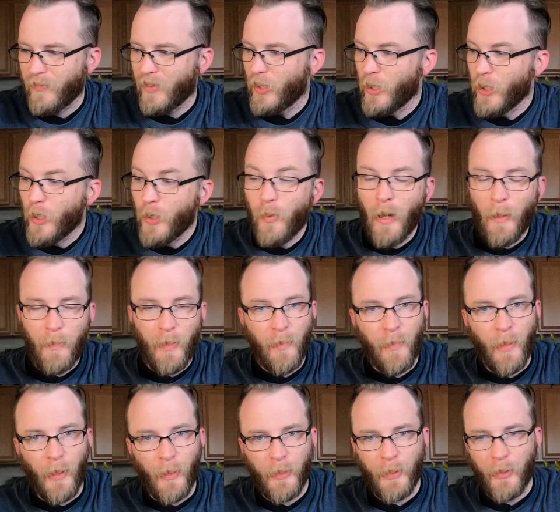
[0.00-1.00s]

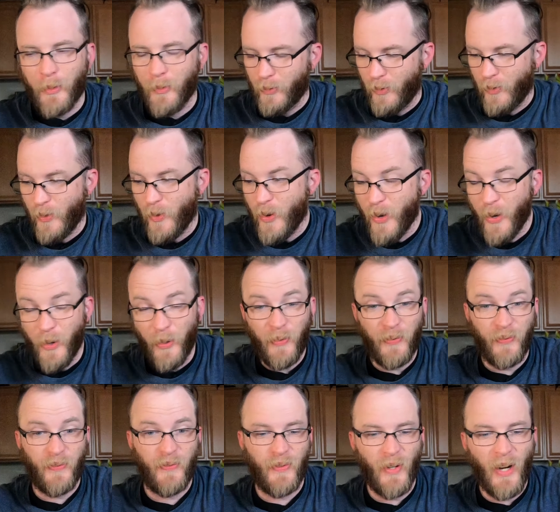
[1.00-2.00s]
motor, new
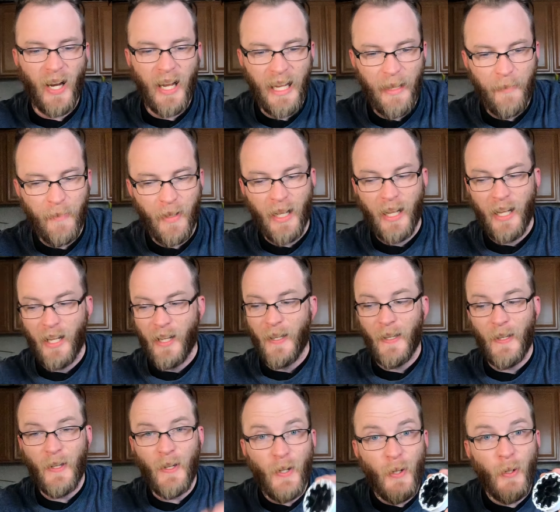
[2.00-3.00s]
frame,
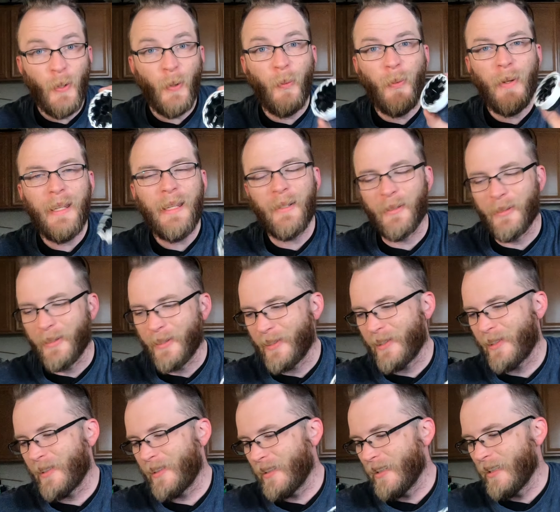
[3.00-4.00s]
new
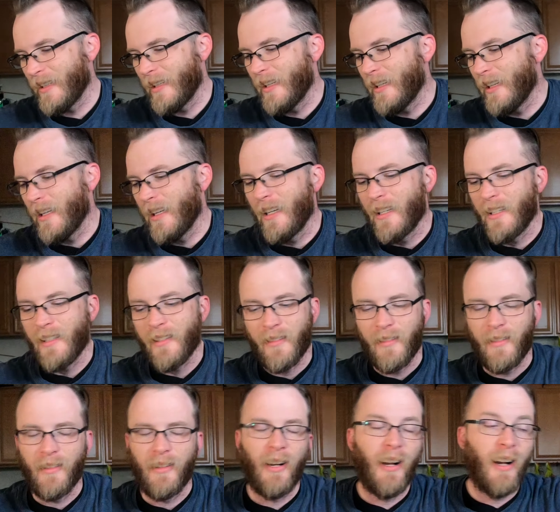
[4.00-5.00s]
wheels.
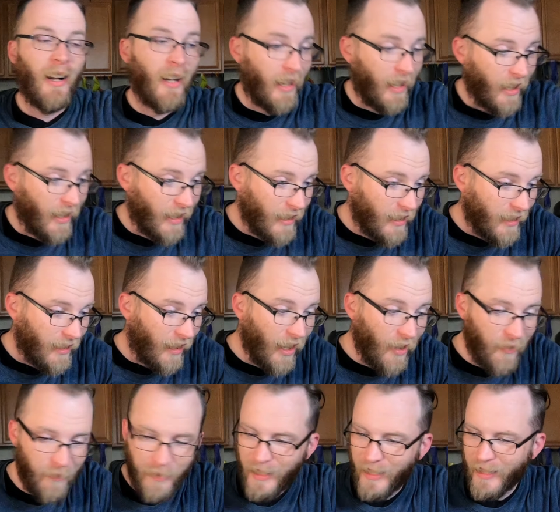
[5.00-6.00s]

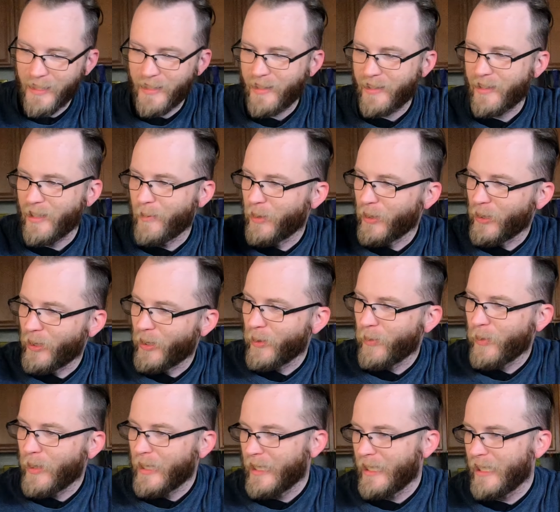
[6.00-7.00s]
Offbeat has come a
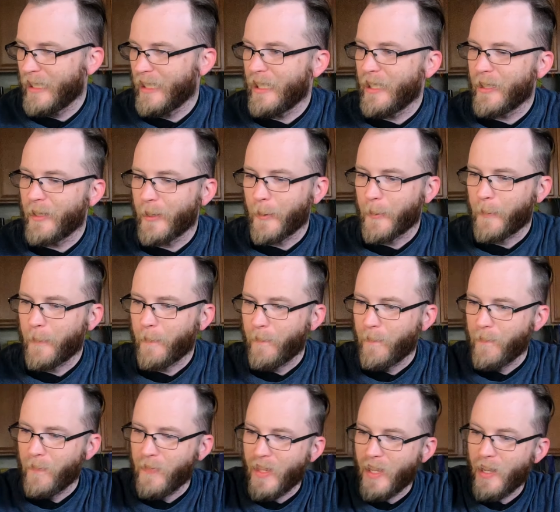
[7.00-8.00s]
long way in a year.
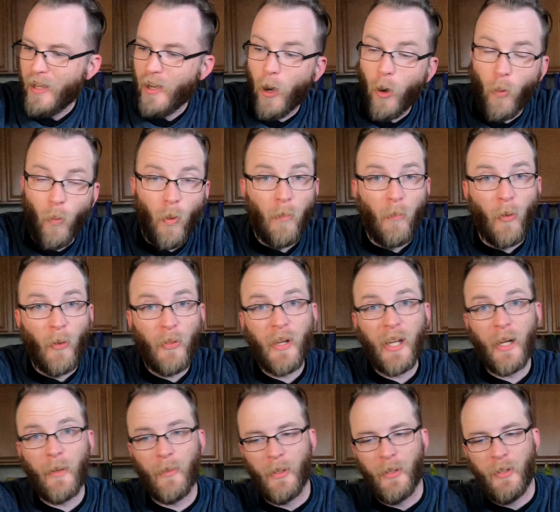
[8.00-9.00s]
Oh, one more
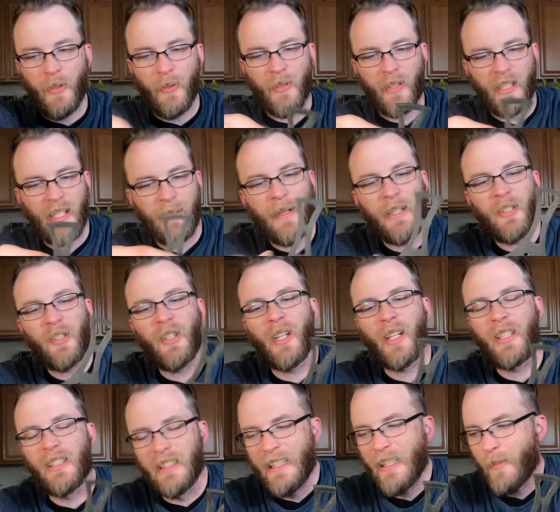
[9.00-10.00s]
thing I want to do. I'm actually
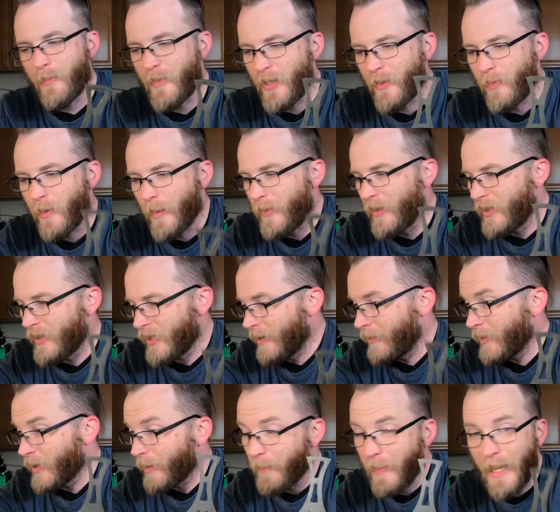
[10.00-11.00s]
going to clean up these weapons.
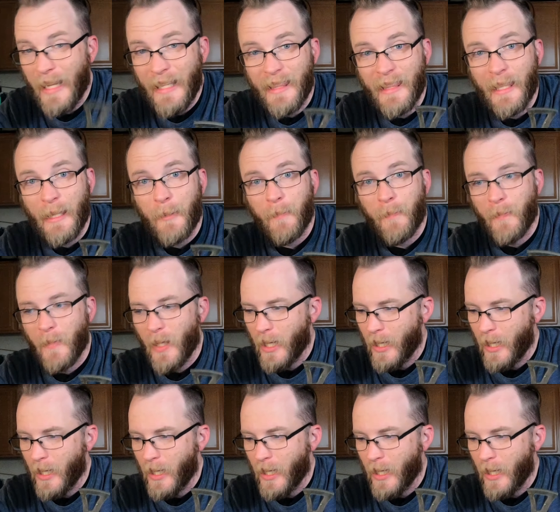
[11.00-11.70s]
I'm going to paint them.